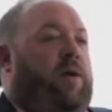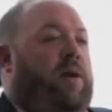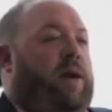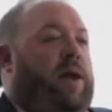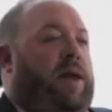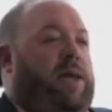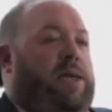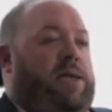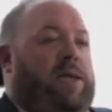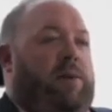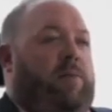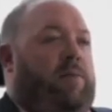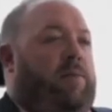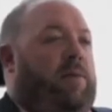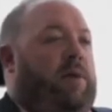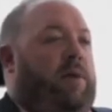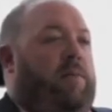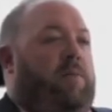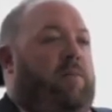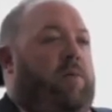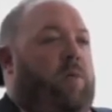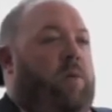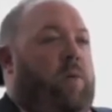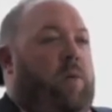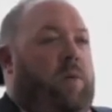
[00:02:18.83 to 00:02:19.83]
I need
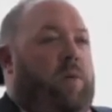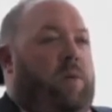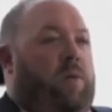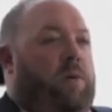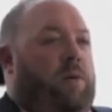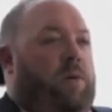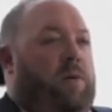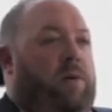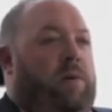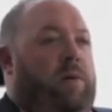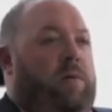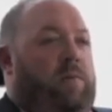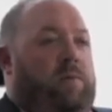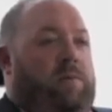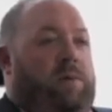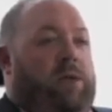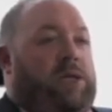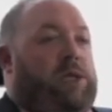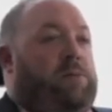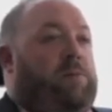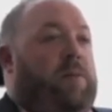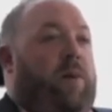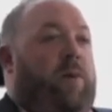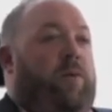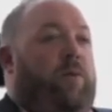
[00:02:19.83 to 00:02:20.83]
something more
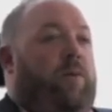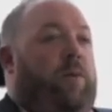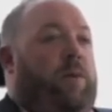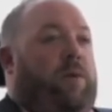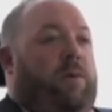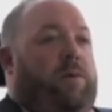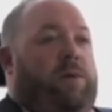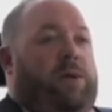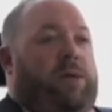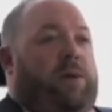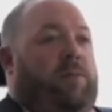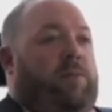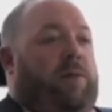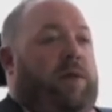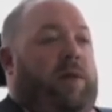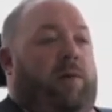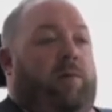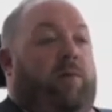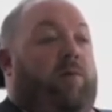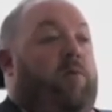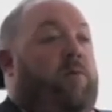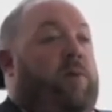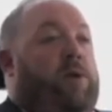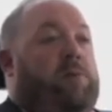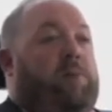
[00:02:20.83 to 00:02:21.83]
bespoke, something that
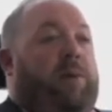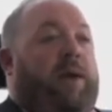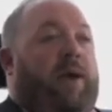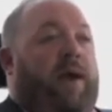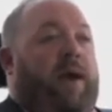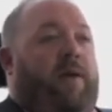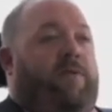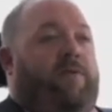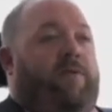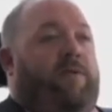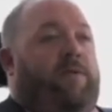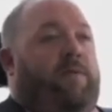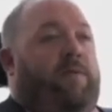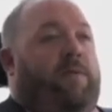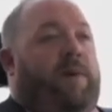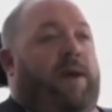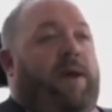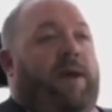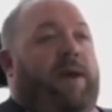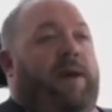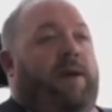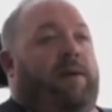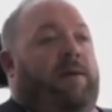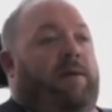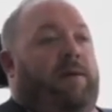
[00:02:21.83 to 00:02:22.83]
would almost be custom
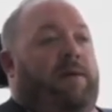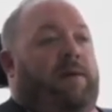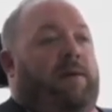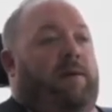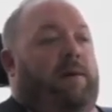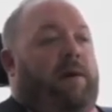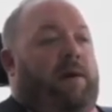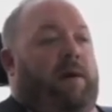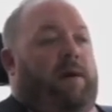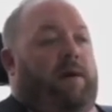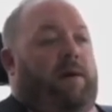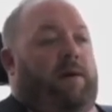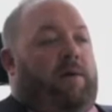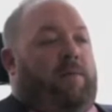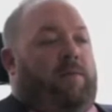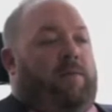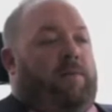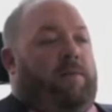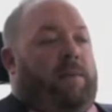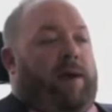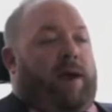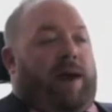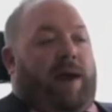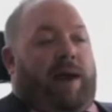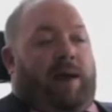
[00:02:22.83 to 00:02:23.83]
made,
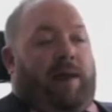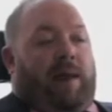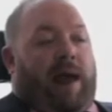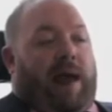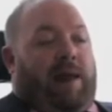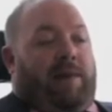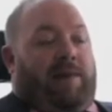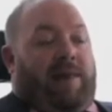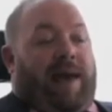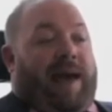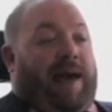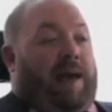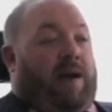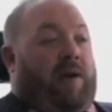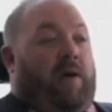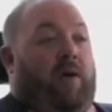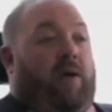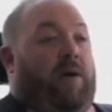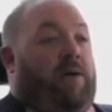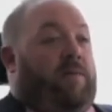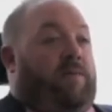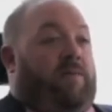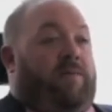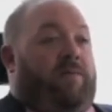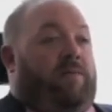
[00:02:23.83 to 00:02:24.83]
and that
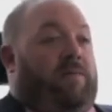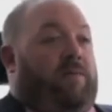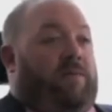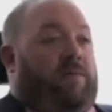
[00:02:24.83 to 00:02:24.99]
kind of